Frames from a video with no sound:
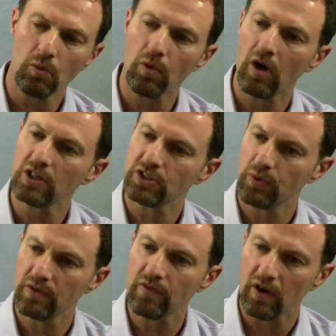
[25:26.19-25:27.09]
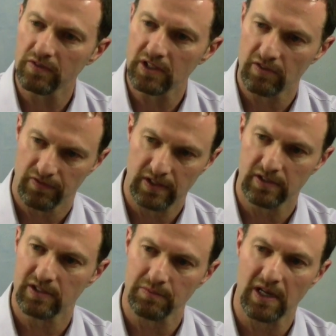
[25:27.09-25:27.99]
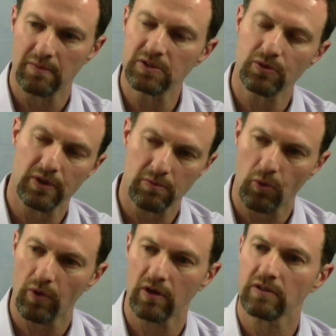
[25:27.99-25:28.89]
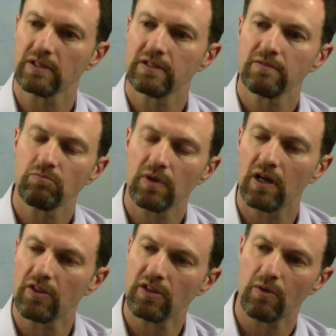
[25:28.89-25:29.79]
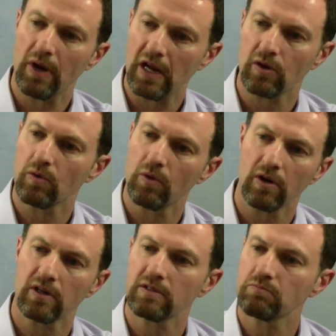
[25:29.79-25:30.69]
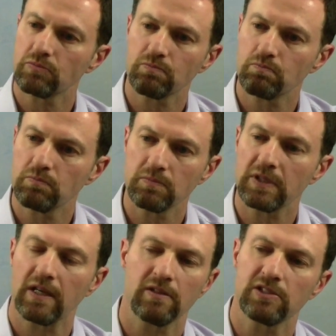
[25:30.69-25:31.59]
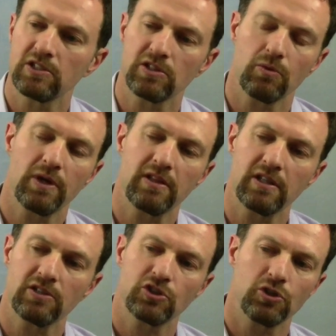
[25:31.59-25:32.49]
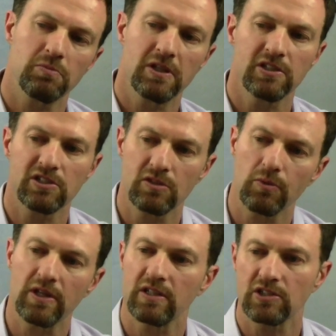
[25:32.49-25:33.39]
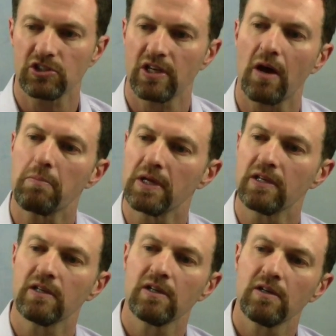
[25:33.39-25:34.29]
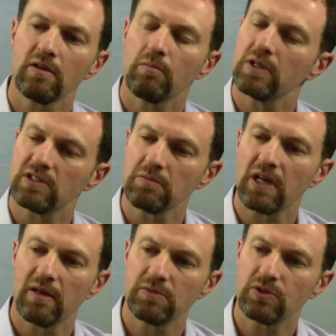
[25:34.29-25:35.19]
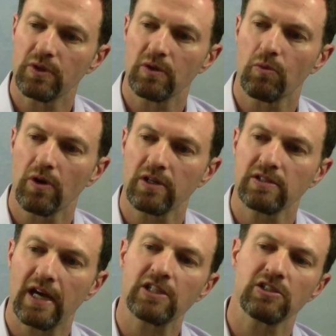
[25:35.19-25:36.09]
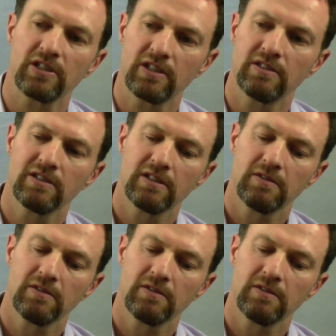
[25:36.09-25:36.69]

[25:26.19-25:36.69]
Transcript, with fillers: were also involved in the field, sometimes doing more theoretical work, saying this is the way things should be, this is the way things should not be, but sometimes doing work to actually